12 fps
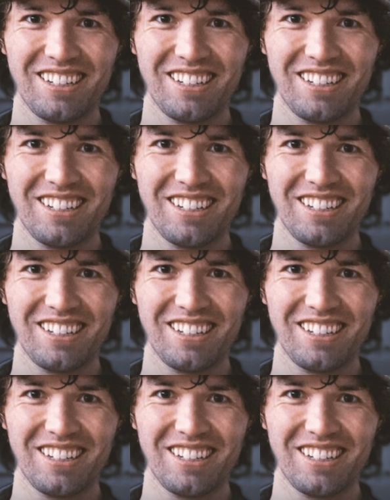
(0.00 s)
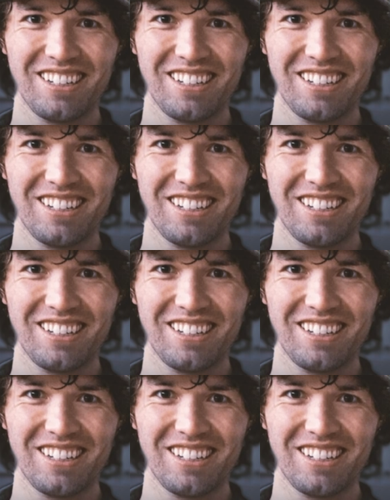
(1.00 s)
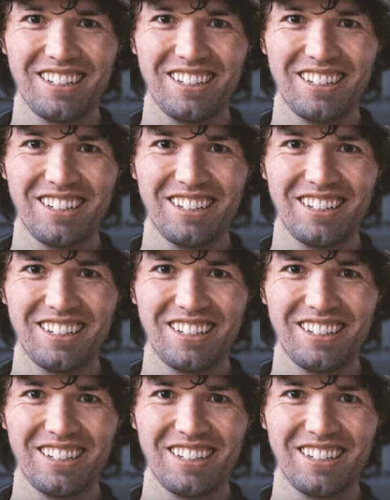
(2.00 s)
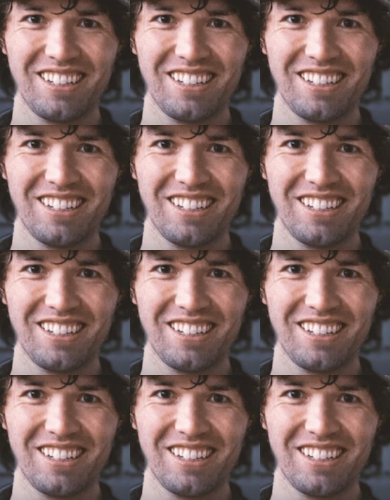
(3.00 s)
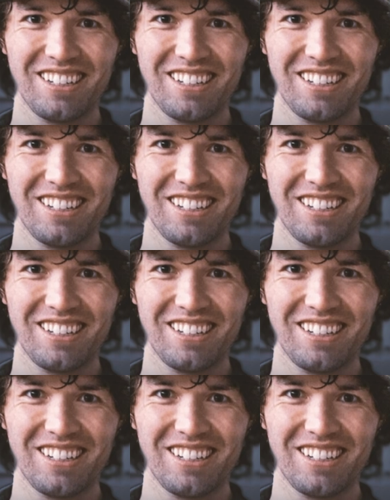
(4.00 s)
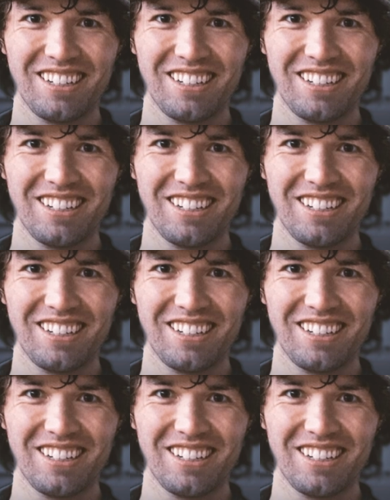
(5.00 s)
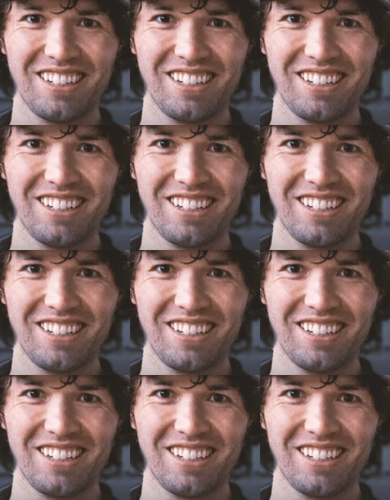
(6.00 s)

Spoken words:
[no speech]